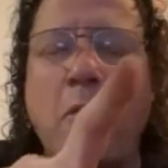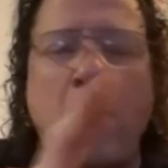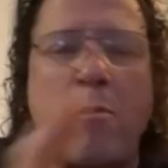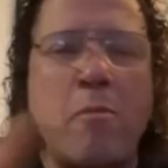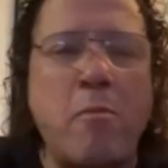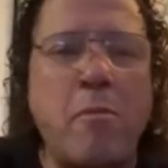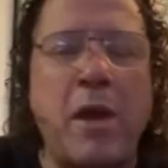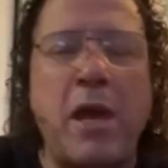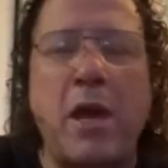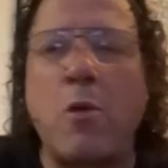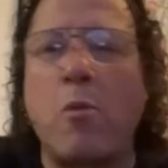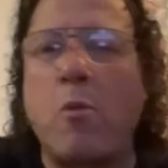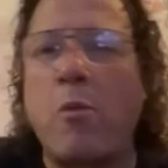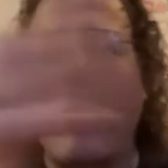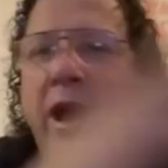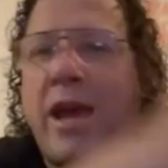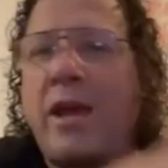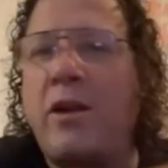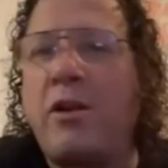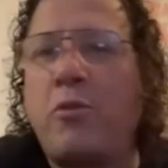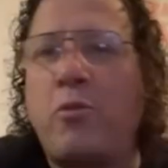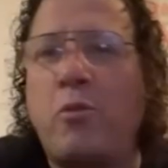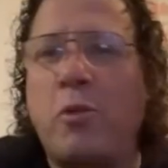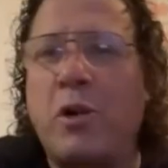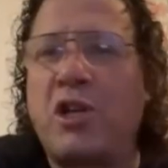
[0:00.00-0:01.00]
Me and
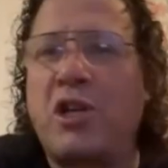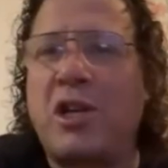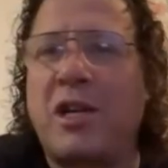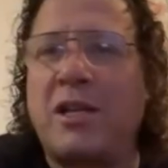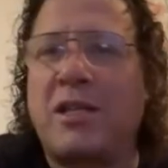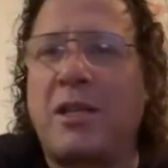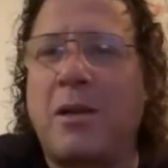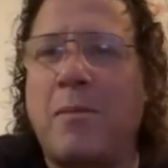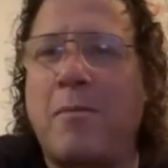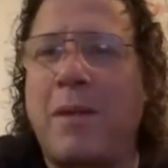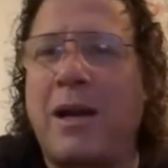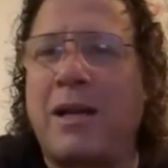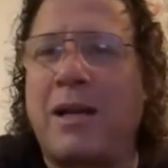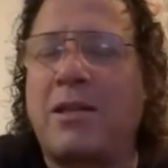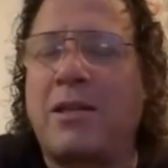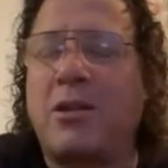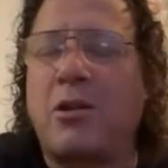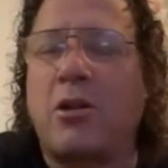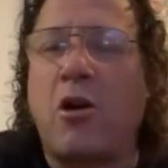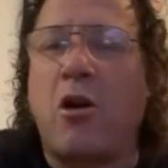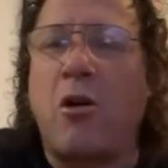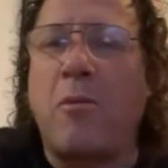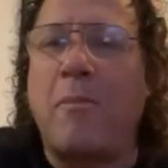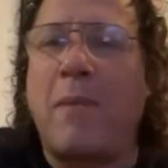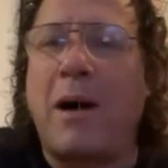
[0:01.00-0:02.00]
Wayne were just in
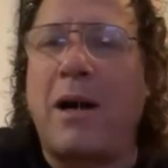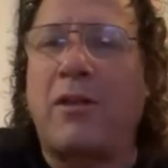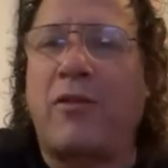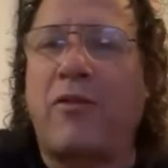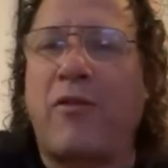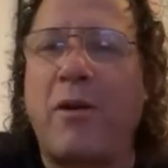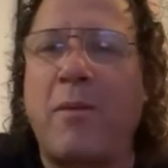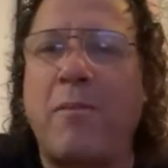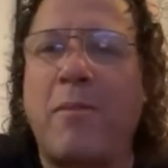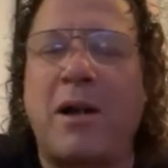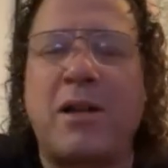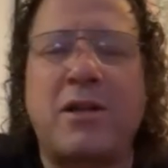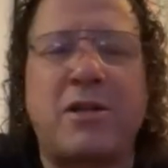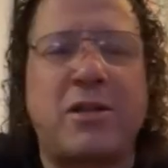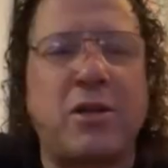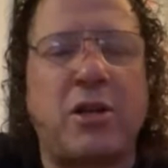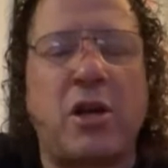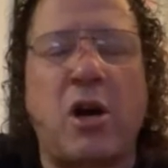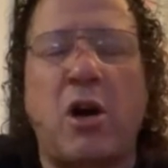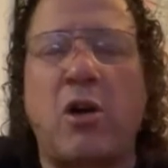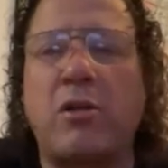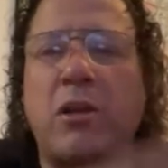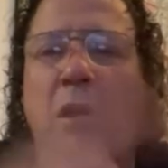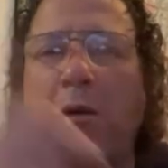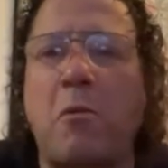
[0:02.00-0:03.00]
Mexico about 3 months
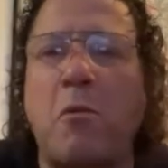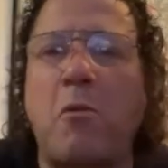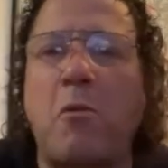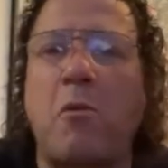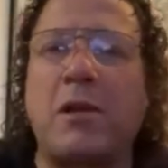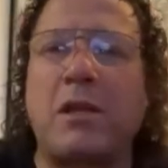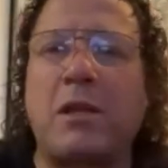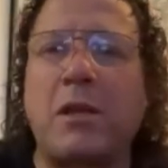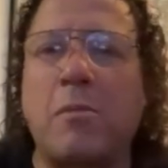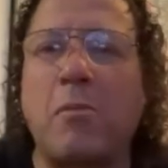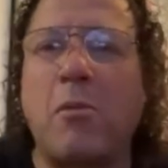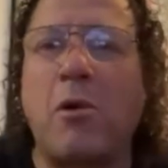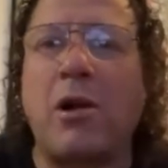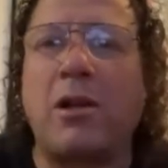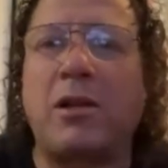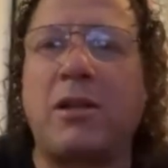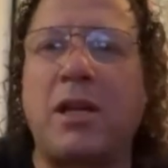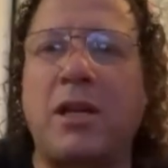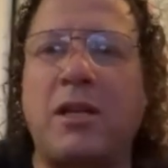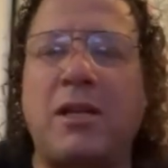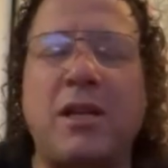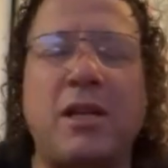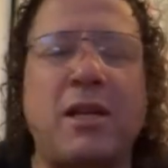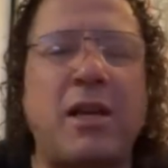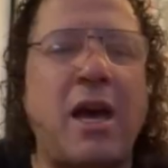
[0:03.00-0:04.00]
ago. Then we went to
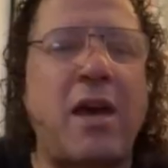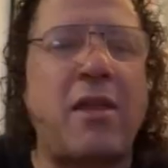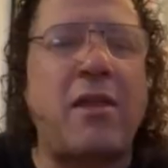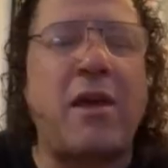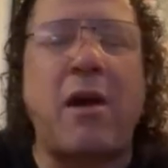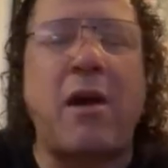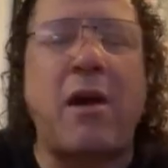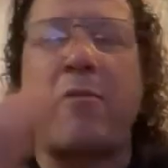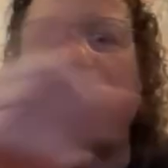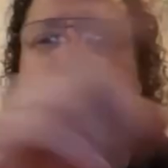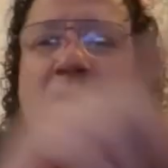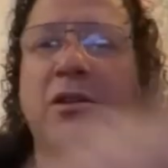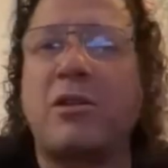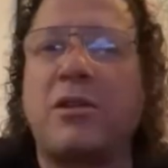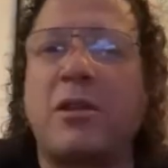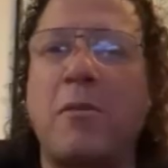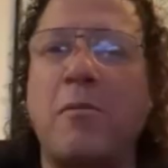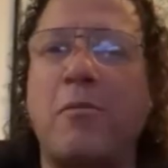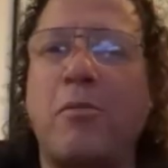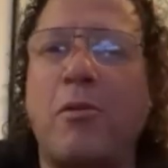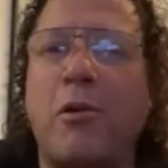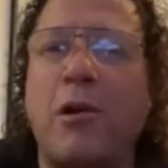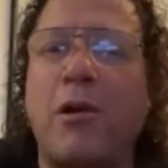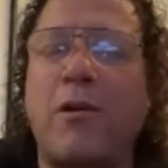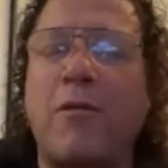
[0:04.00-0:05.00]
Malta together. I wrestled in
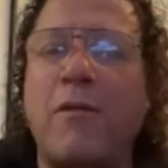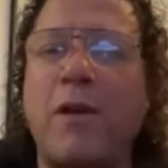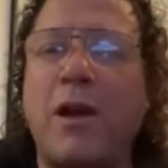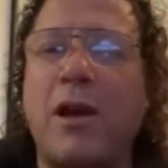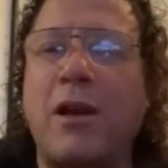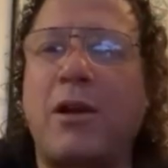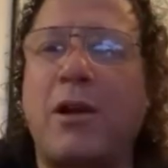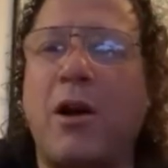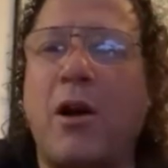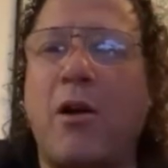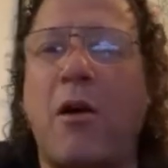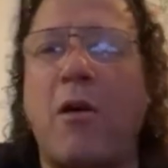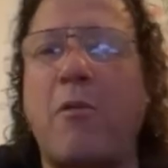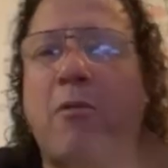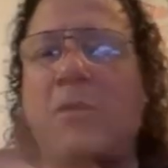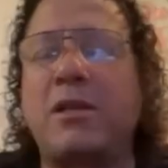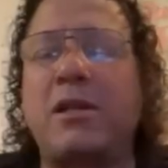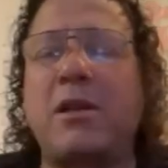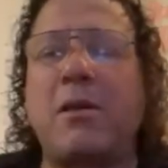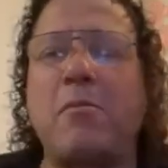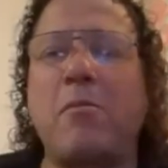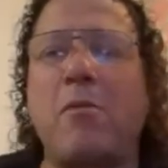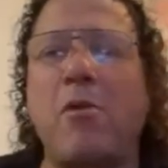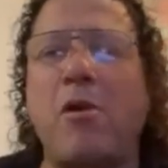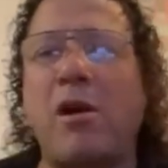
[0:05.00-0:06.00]
Puerto Rico. I was
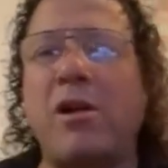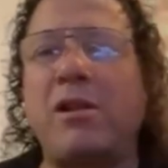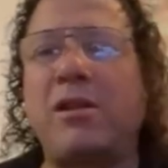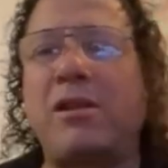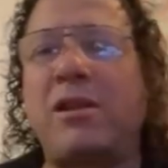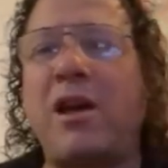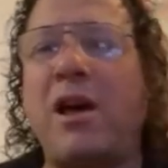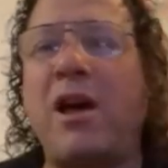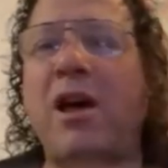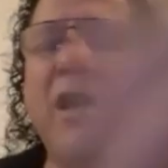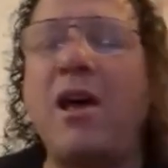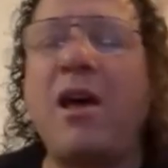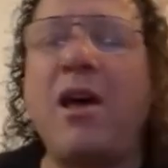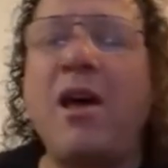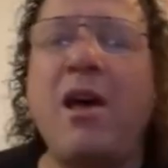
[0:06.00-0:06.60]
in Malta.